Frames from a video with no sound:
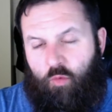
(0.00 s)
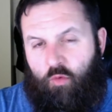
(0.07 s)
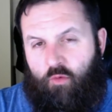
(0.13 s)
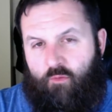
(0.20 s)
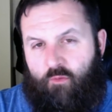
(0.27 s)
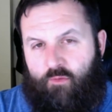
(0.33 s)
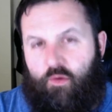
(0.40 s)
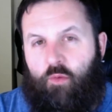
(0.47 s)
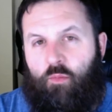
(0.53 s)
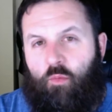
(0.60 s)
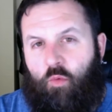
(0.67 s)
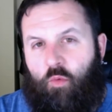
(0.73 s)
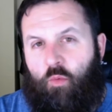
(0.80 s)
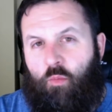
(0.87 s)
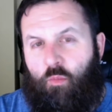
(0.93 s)
few
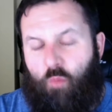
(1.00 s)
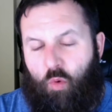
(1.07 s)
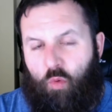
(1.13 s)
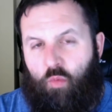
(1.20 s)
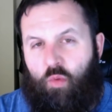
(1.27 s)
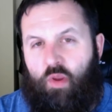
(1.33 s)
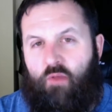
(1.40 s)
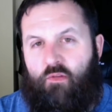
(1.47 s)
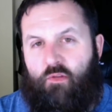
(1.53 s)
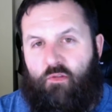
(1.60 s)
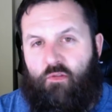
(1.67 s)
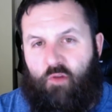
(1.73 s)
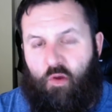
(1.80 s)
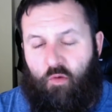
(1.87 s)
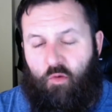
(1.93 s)
more
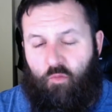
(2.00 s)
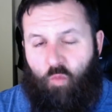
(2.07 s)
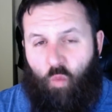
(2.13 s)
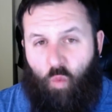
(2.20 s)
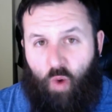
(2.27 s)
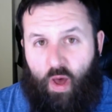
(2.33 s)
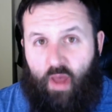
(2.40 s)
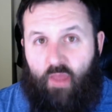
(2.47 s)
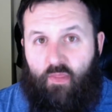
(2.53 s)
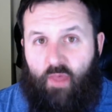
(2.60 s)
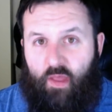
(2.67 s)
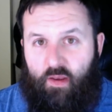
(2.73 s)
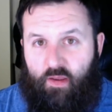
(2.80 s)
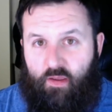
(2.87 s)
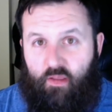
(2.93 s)
reasons of why
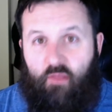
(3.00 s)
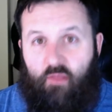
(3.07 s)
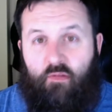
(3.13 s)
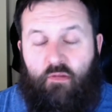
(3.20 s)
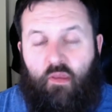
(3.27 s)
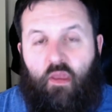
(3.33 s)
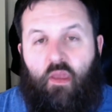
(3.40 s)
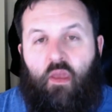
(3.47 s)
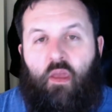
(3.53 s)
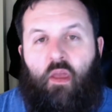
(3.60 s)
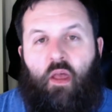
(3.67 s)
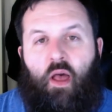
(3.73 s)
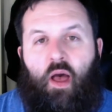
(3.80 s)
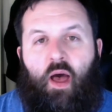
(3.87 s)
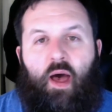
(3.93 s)
that is,
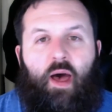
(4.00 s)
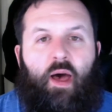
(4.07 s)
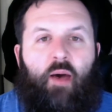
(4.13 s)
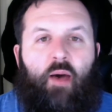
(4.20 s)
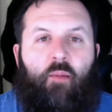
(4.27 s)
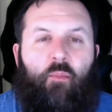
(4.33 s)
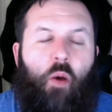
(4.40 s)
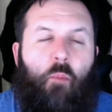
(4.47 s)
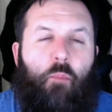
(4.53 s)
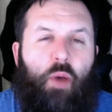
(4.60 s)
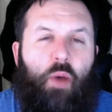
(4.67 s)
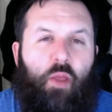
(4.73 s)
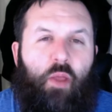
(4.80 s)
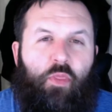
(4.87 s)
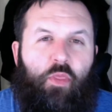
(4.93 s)

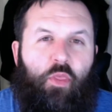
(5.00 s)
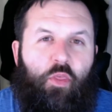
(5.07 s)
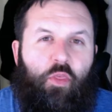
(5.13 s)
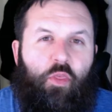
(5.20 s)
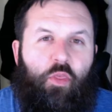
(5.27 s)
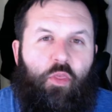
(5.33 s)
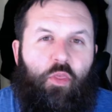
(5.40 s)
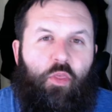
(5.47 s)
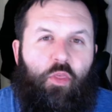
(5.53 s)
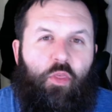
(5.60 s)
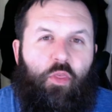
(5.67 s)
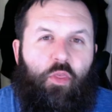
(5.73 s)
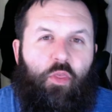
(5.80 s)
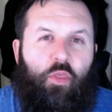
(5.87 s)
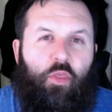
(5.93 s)
but the
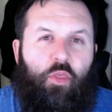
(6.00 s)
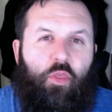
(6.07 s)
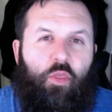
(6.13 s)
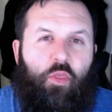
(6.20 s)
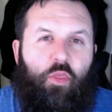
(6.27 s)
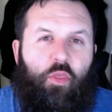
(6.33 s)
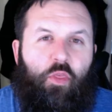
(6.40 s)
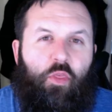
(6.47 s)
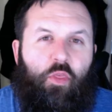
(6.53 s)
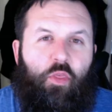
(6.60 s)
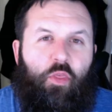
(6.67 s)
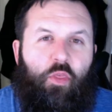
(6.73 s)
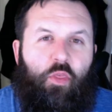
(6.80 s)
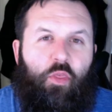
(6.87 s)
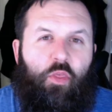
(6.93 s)
real
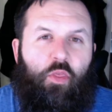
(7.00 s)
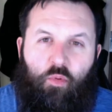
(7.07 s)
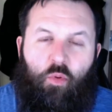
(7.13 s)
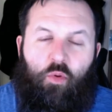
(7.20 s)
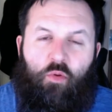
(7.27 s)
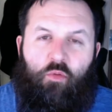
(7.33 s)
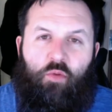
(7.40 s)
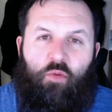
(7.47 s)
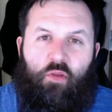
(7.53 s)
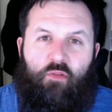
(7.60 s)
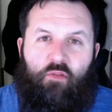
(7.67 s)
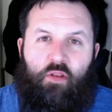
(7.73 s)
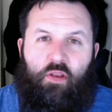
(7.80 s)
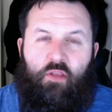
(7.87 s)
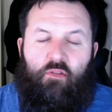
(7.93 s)
important
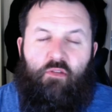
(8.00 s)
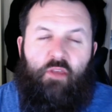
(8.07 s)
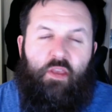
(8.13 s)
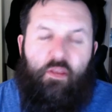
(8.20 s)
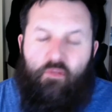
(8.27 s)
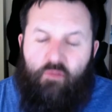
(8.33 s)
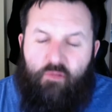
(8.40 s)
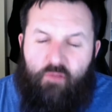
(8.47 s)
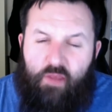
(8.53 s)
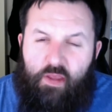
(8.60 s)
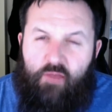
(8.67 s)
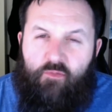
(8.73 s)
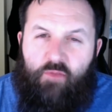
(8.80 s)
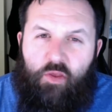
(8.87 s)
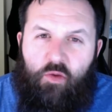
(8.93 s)
reason is
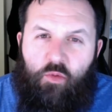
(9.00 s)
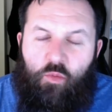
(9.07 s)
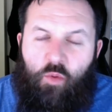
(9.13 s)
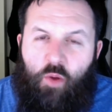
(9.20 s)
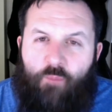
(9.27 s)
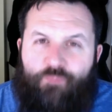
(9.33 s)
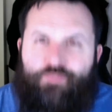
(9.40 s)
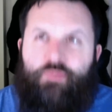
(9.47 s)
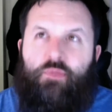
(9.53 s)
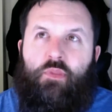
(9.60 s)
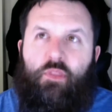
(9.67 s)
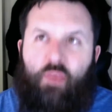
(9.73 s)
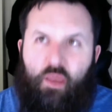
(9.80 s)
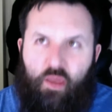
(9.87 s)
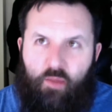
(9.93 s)
if you
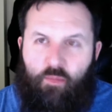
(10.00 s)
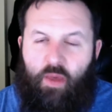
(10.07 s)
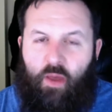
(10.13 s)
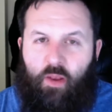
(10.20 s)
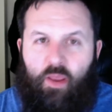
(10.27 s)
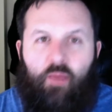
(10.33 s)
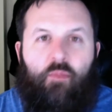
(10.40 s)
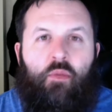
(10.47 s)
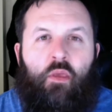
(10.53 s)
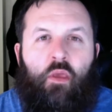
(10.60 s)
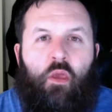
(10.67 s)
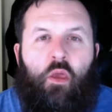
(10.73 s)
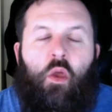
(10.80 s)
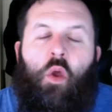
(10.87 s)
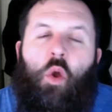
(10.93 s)
think about it,
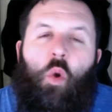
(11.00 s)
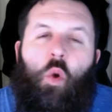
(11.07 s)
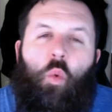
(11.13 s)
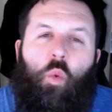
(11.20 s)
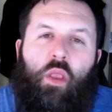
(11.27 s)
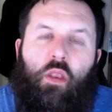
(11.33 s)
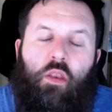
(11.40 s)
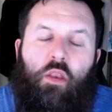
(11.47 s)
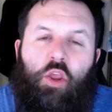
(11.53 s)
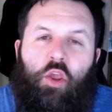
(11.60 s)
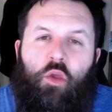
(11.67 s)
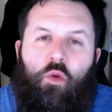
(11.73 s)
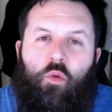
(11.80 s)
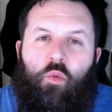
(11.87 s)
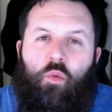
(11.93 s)
when
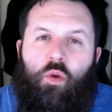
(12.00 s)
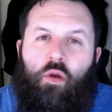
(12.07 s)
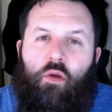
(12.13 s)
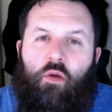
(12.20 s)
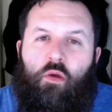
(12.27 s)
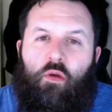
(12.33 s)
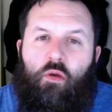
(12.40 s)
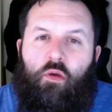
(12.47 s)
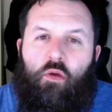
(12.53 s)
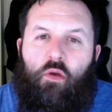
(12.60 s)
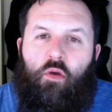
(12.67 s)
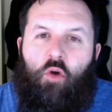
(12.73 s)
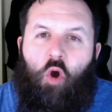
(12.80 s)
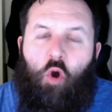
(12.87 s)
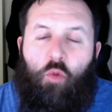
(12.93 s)
you
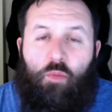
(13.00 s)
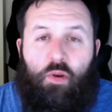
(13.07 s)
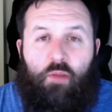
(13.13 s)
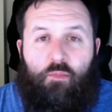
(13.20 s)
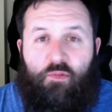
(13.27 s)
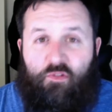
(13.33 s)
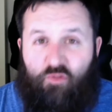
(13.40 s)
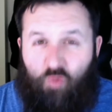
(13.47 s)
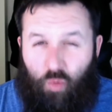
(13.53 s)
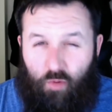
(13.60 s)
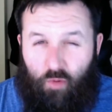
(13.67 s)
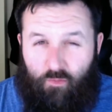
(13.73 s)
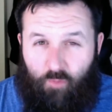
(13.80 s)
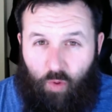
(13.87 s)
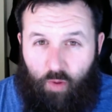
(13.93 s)
open up a
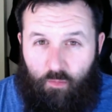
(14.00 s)
storefront,